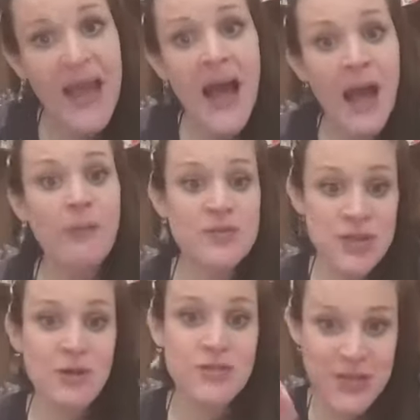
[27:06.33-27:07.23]
I want
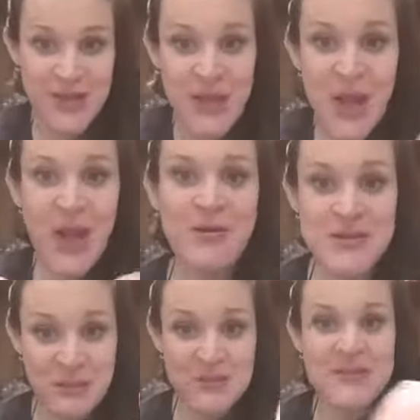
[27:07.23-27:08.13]

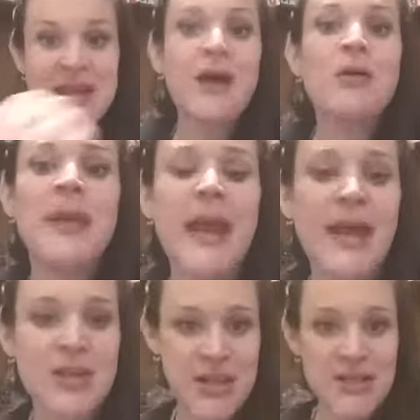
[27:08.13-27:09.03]
someone to tell me how
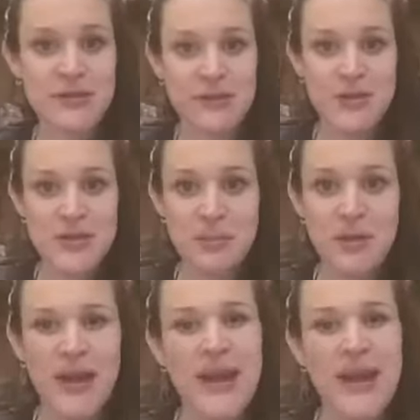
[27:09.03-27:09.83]
to change a fuse in a plug.